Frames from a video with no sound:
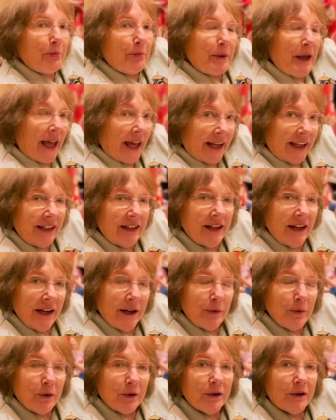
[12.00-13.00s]
Patty
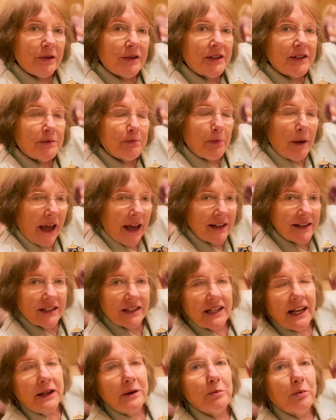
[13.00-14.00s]
Neuwirth, past
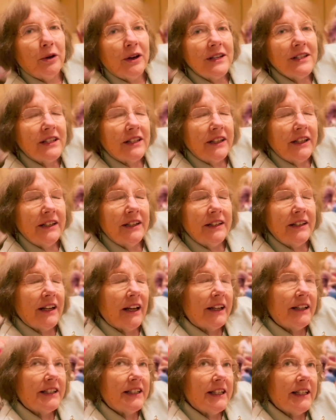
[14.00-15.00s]
state president,
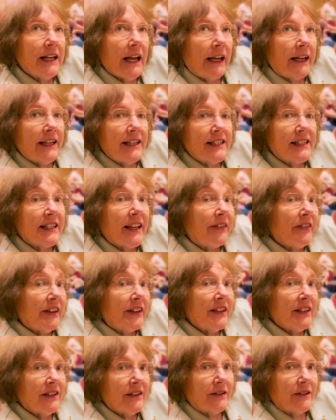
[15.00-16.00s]
1997 to